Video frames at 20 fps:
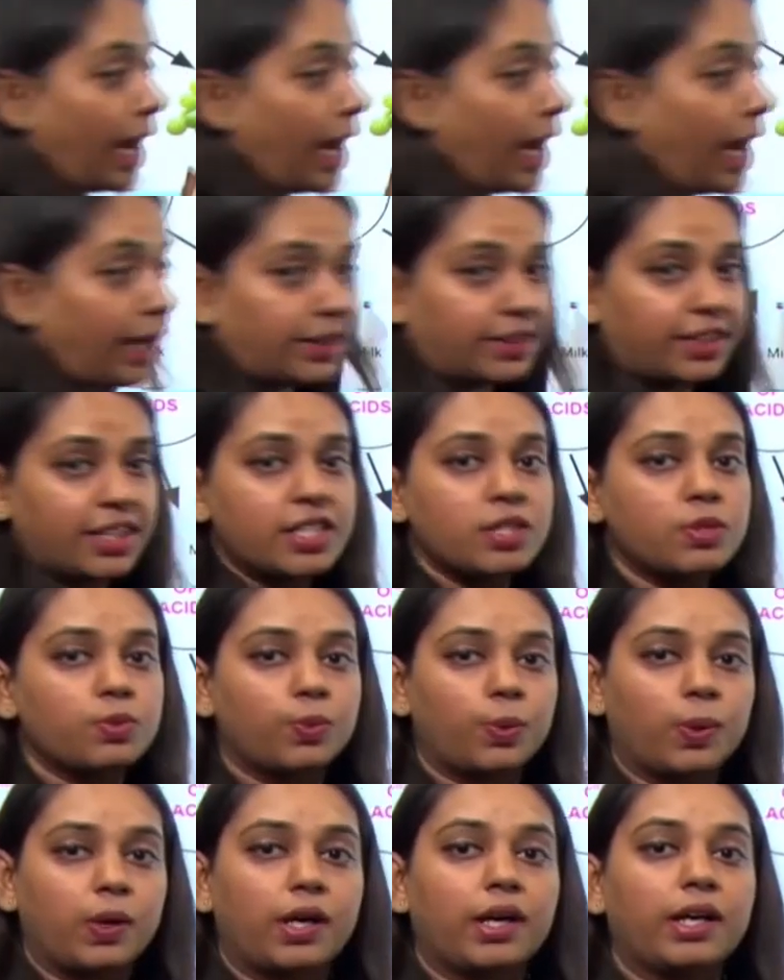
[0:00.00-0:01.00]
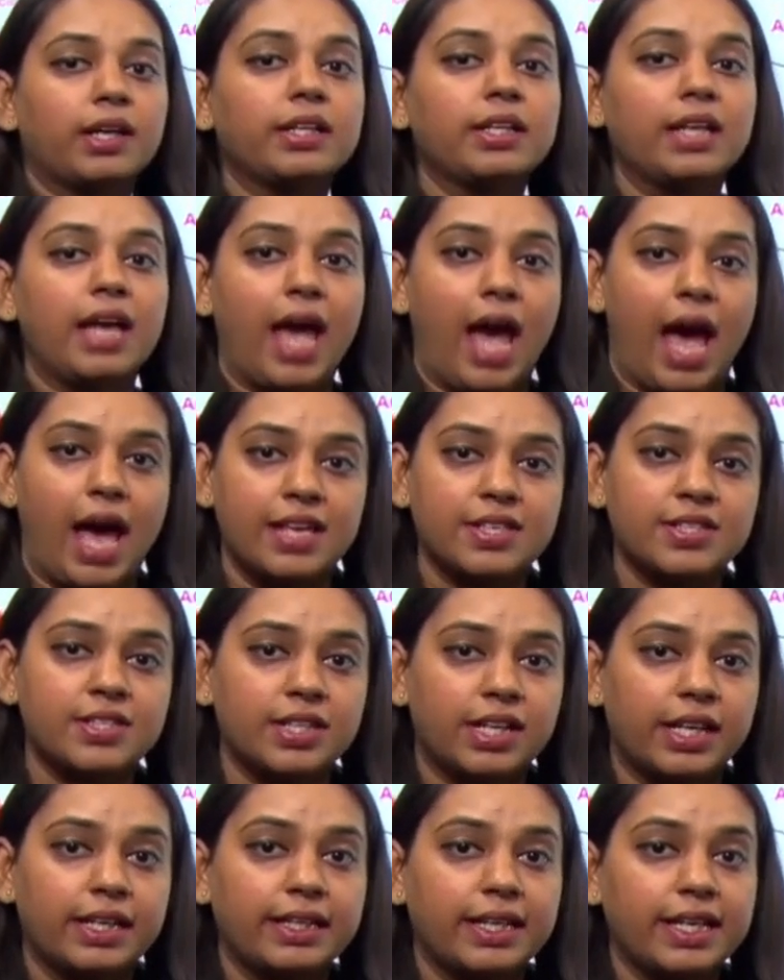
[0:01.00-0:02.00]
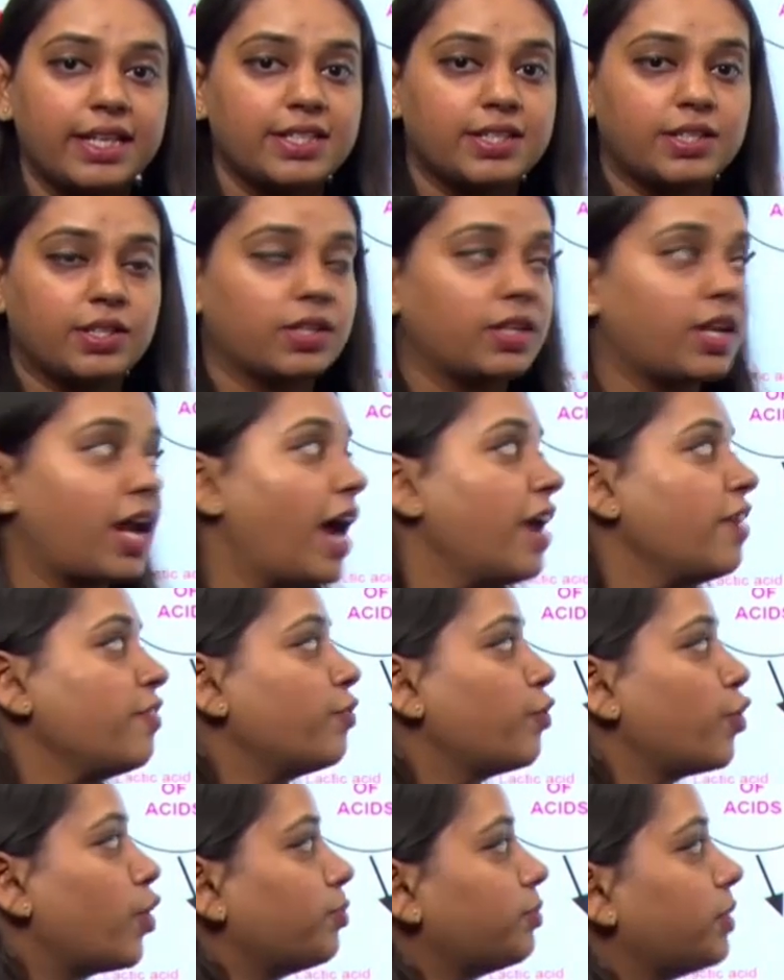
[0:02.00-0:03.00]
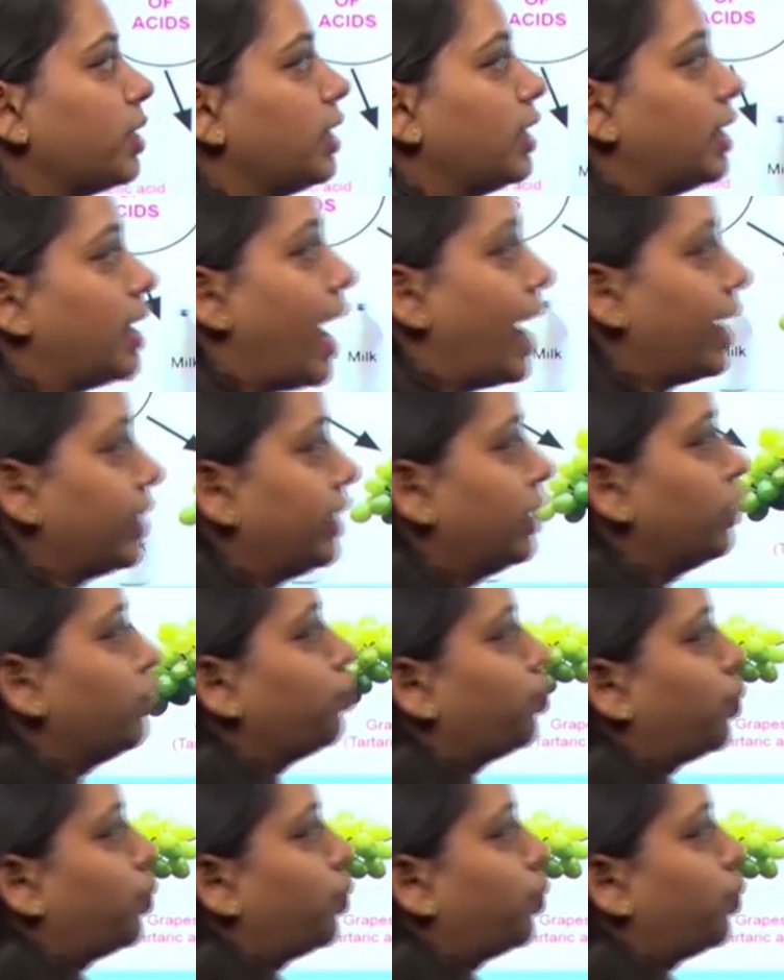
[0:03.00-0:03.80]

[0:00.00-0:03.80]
and this word acid is derived from the Latin